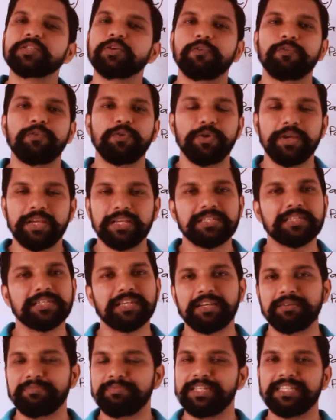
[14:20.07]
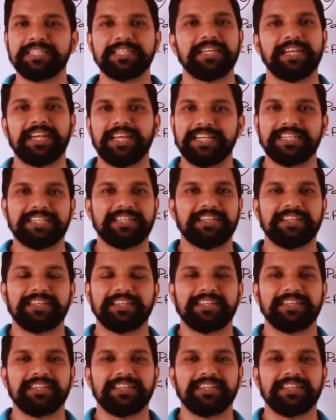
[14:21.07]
of doing steam distillation?